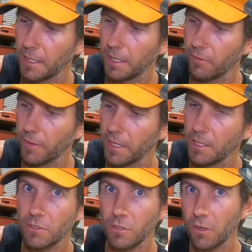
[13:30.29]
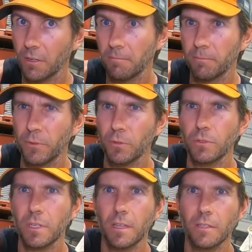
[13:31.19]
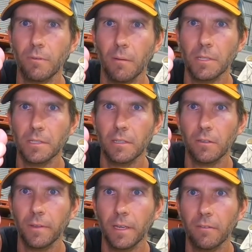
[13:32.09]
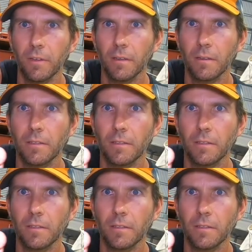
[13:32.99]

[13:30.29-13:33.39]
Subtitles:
and on the inside you'll see there's a rubber seal on the end of it.